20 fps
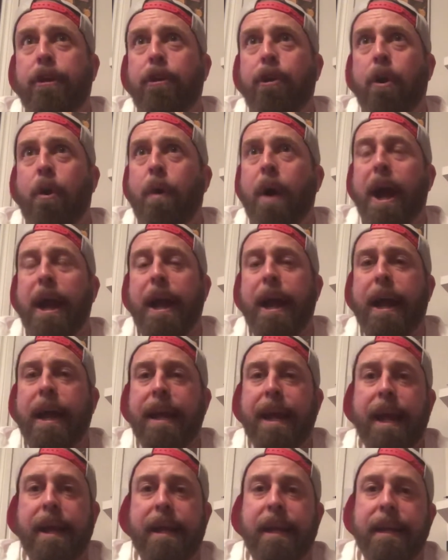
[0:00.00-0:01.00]
know,
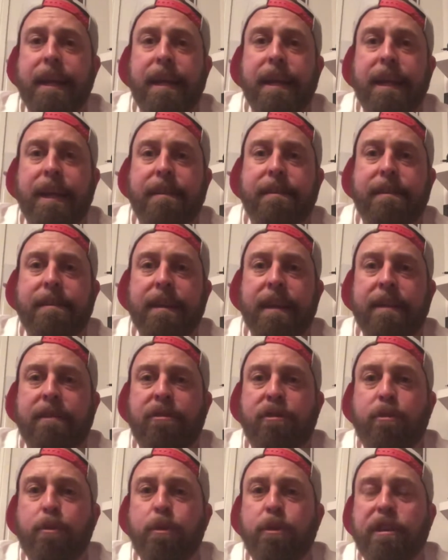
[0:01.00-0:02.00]

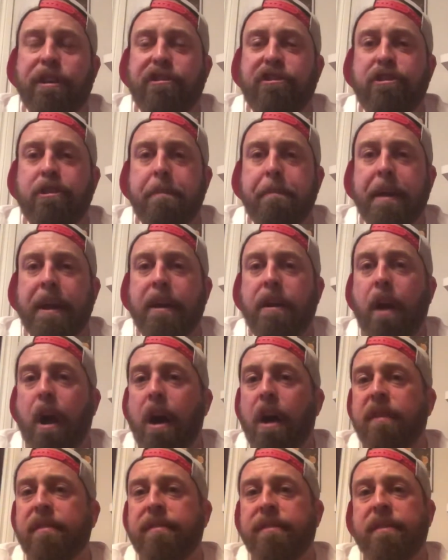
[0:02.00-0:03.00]
it's due to shipping
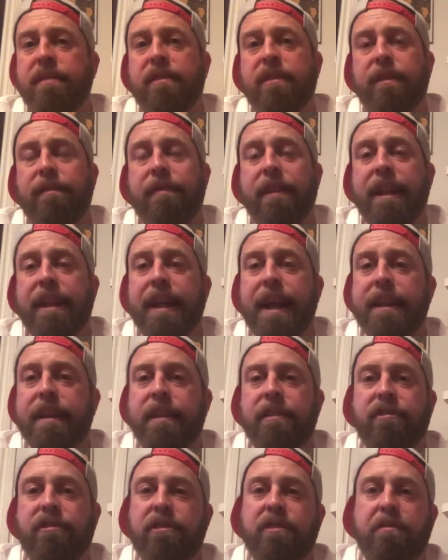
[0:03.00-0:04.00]
costs and stuff like that.
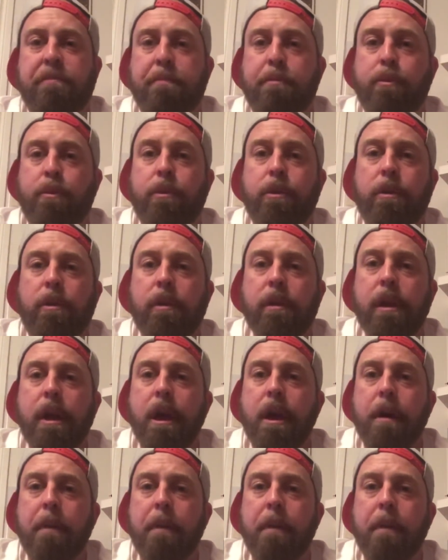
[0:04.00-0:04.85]
It's just brutal.